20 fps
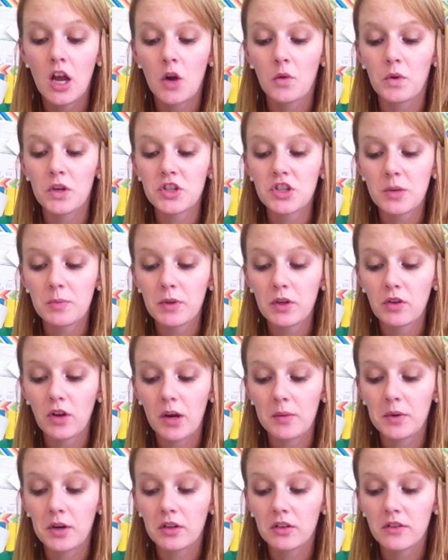reach up and
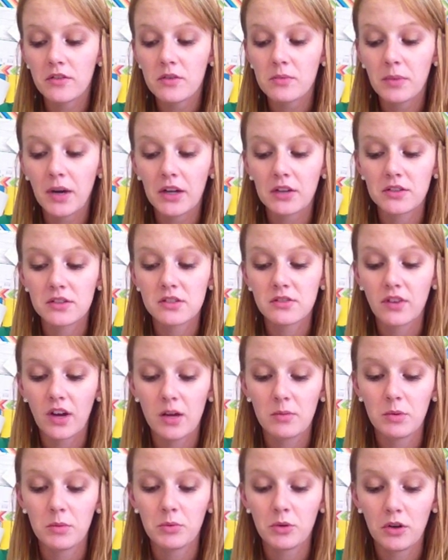grab all of the bottles of
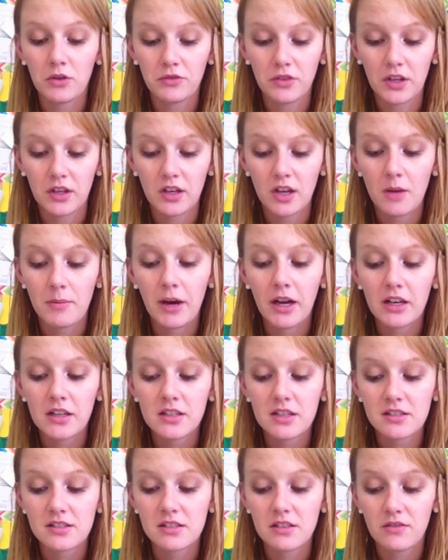ibuprofen, about a
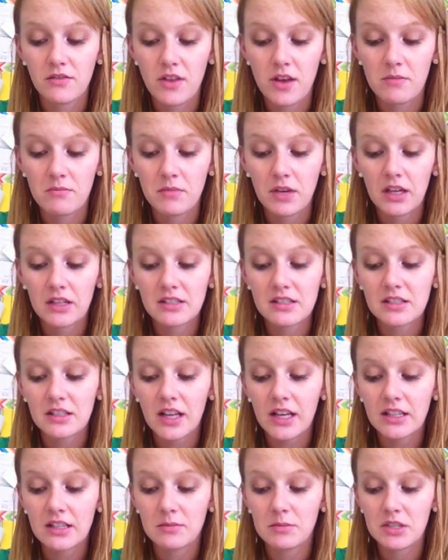dozen of them, and
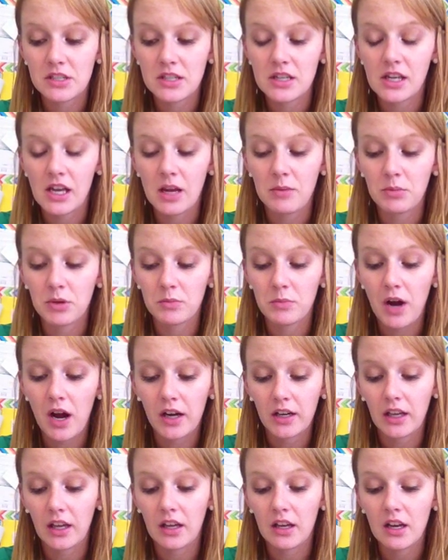slide them into the apron
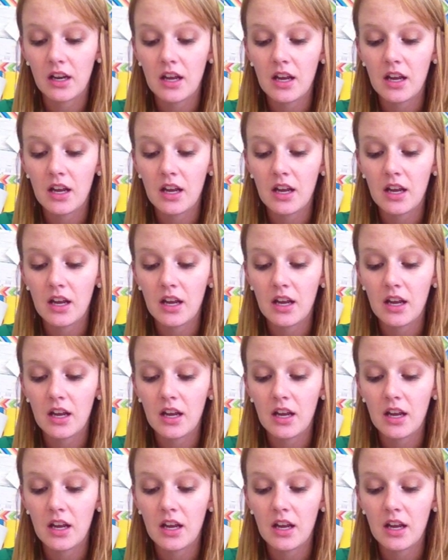pocket.